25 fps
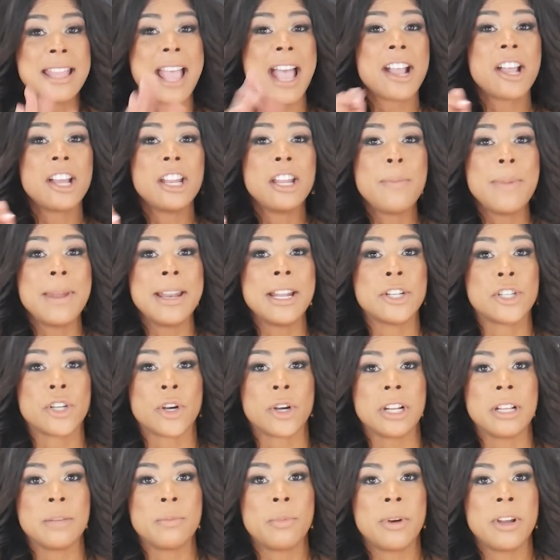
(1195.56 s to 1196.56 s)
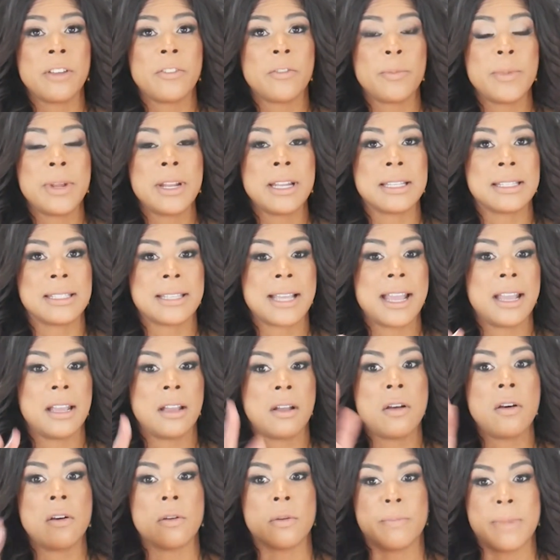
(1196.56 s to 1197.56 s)
that could have been a turning point for me to
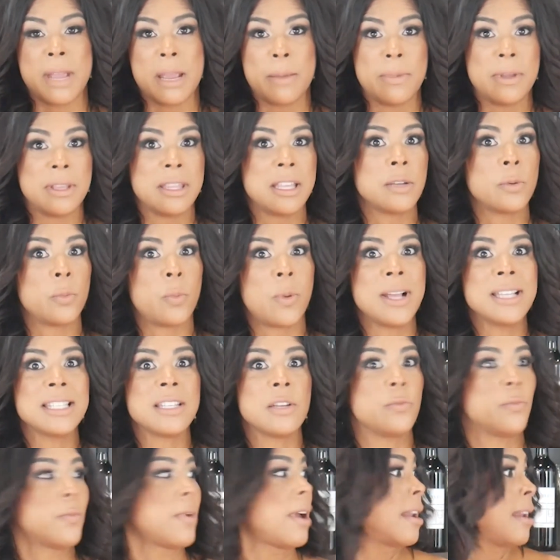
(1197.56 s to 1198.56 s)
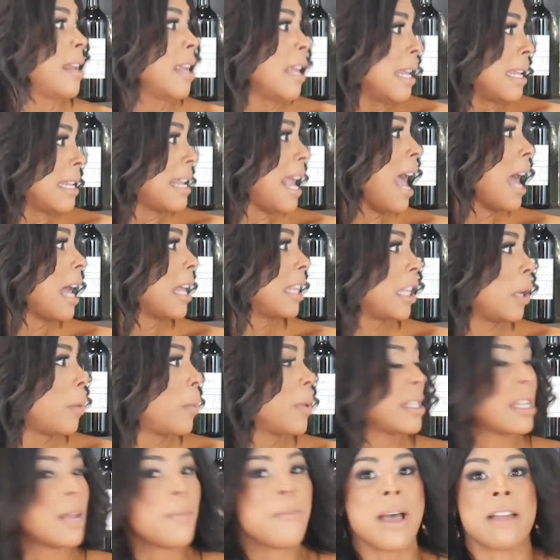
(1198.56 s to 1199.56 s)
say, oh, maybe that wasn't that
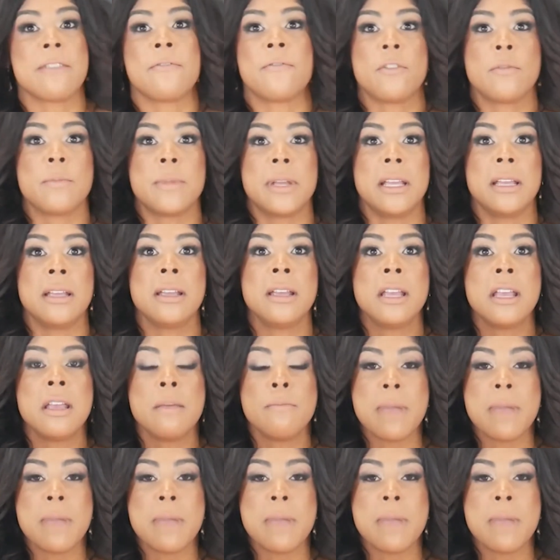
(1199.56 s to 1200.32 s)
wasn't meant for me.